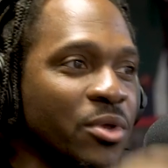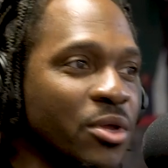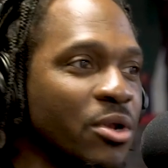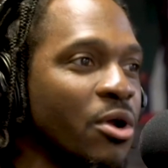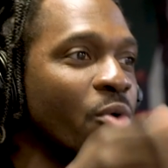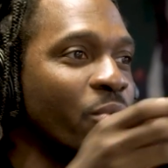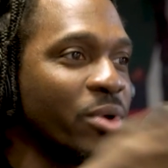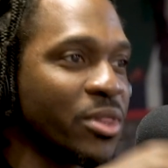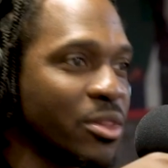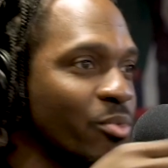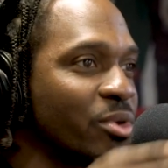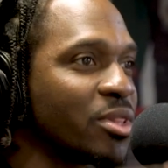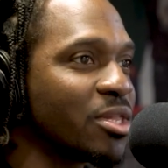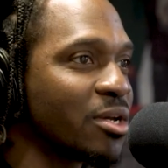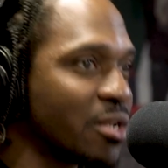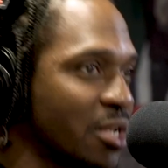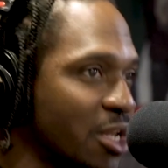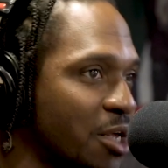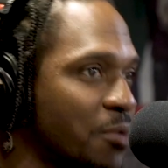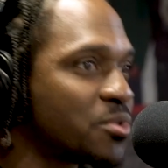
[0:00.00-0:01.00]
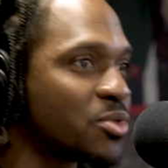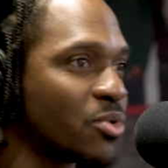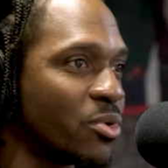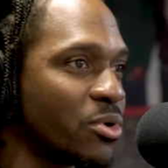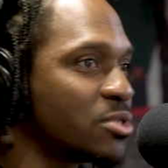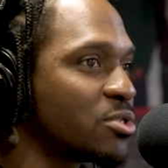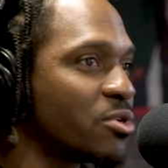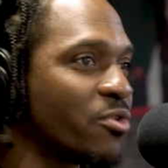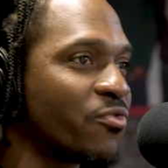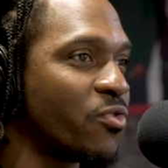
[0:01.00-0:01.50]
You know, with the clips, so
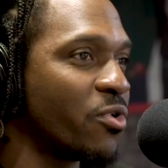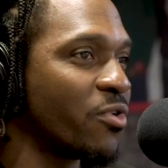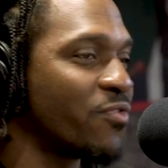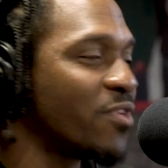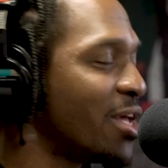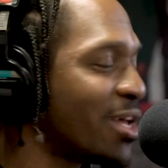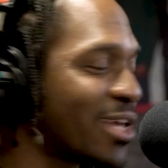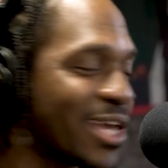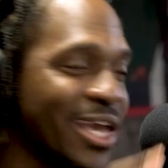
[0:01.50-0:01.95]
on and so forth.